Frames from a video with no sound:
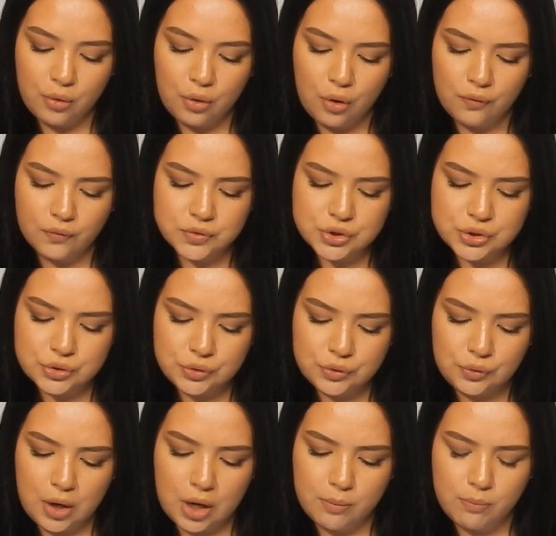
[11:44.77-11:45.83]
go
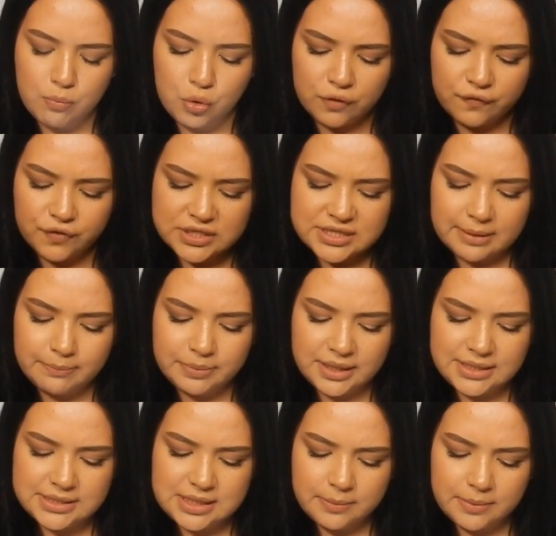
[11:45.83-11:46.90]
to more for
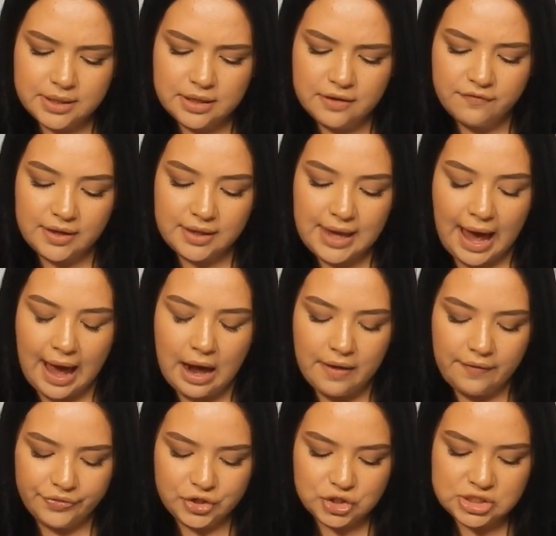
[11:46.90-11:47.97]
templates, I believe. Yeah,
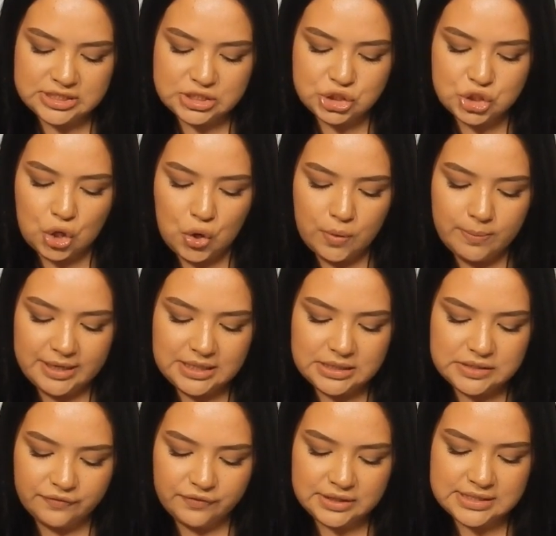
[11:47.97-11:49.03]
and there's so many
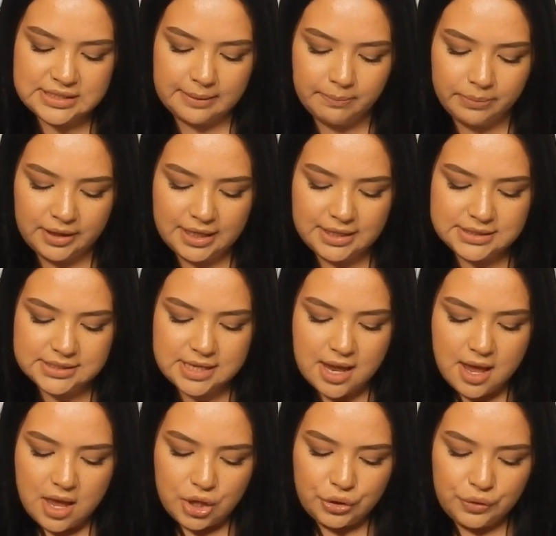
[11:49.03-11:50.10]
different templates.
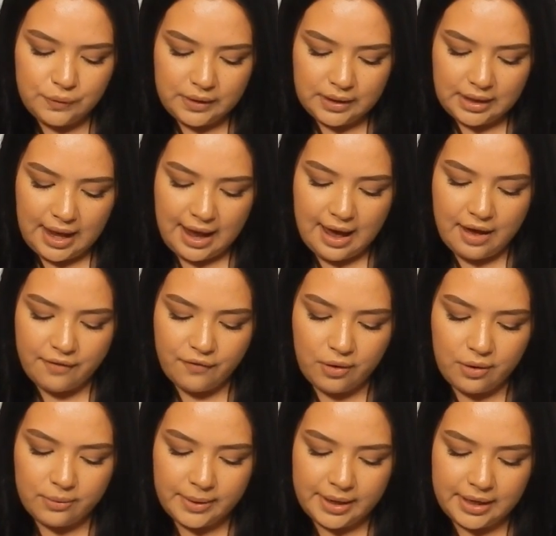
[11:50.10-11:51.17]
You can have
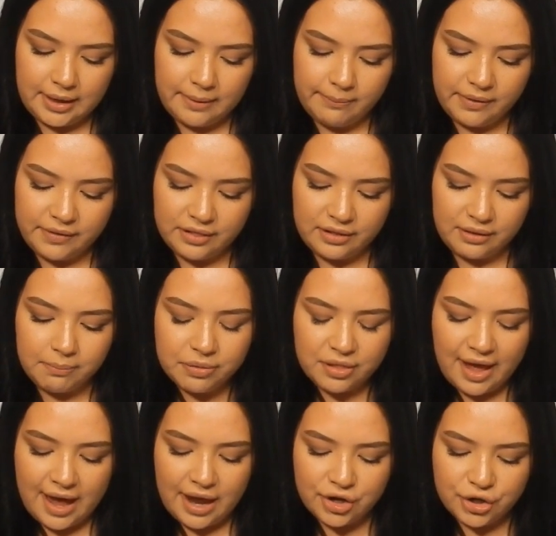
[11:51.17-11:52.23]
already monthly
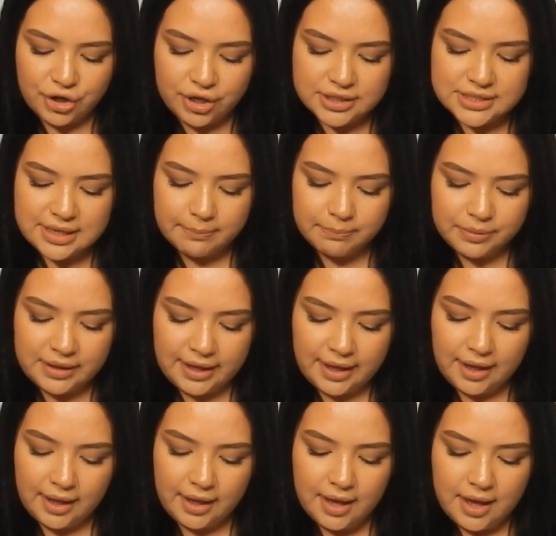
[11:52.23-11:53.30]
planner
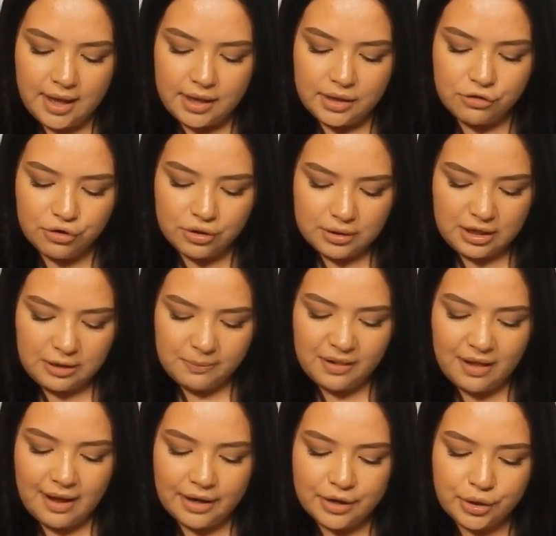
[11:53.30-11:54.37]
template, yearly
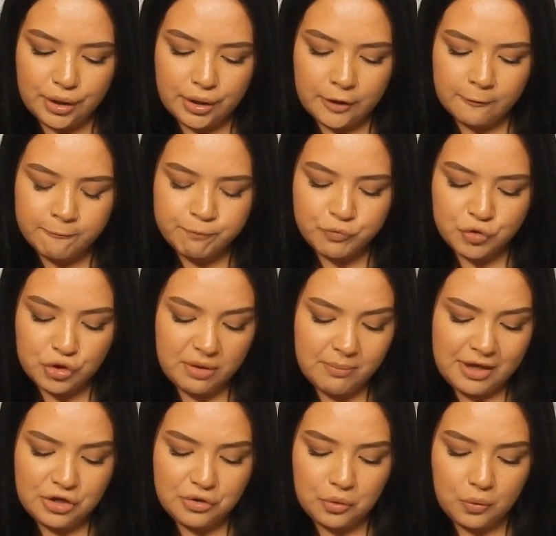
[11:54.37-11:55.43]
planner. You can
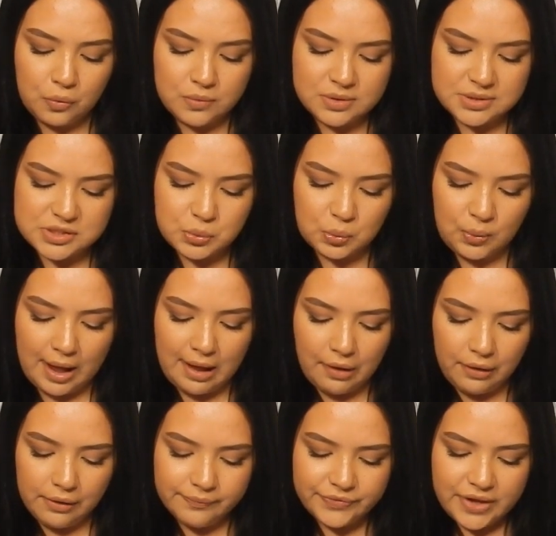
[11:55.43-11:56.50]
make your own as
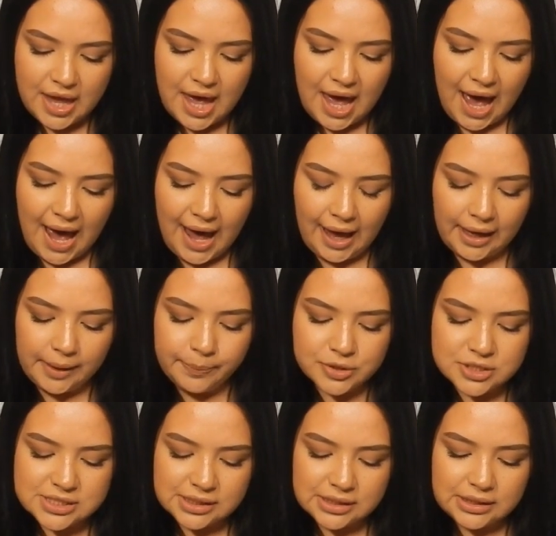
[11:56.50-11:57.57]
well. I
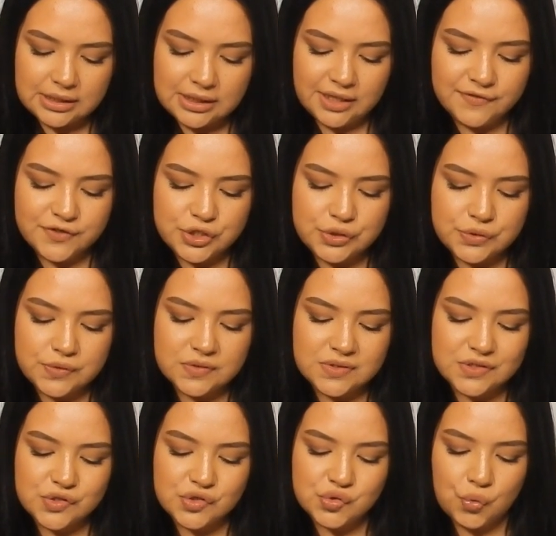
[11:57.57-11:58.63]
personally love to use
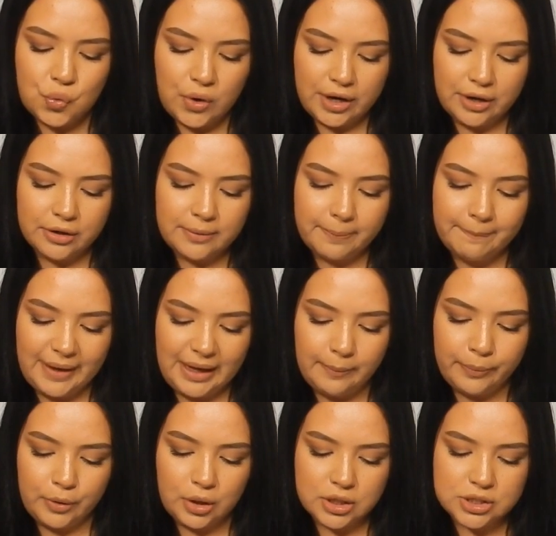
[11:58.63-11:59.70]
the squared
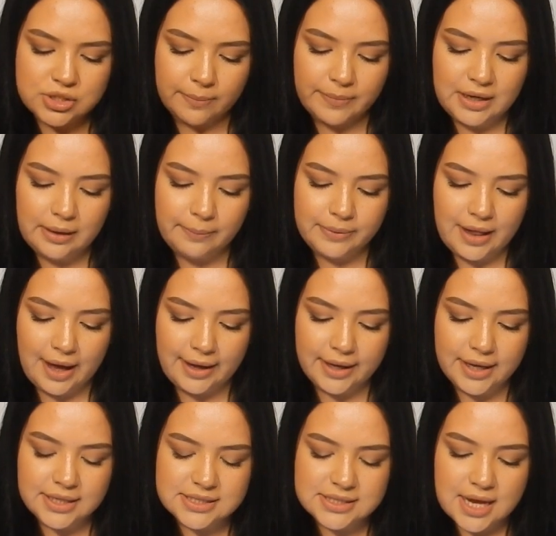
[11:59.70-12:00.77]
paper, so I'm gonna apply
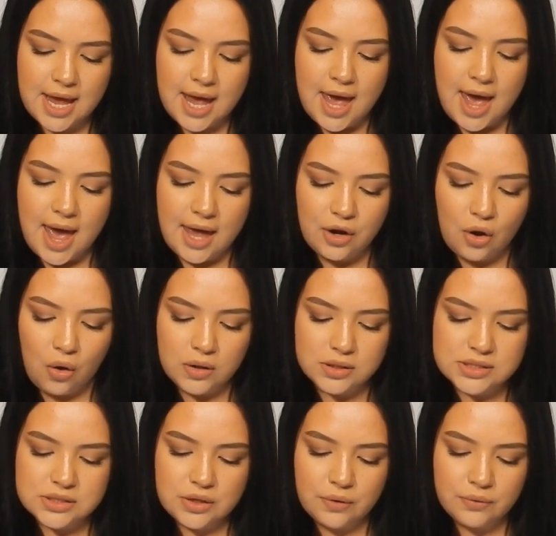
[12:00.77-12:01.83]
it. And
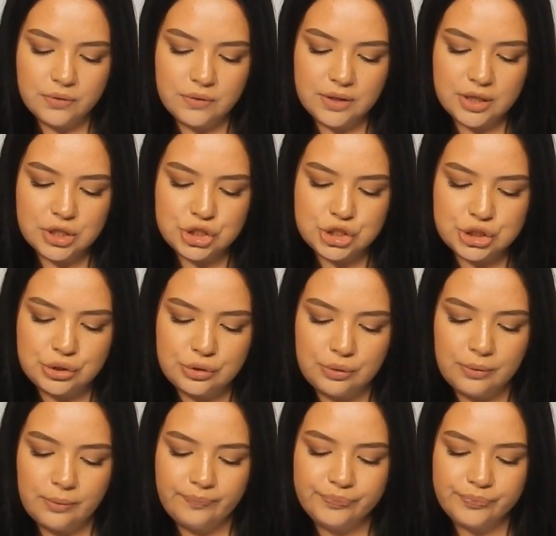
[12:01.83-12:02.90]
also you can
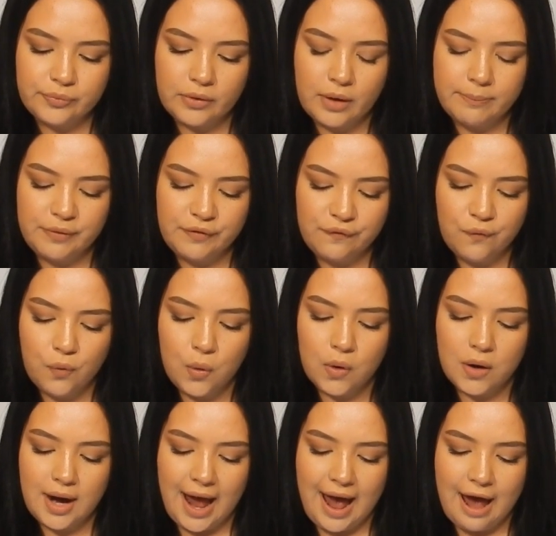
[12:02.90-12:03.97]
do before,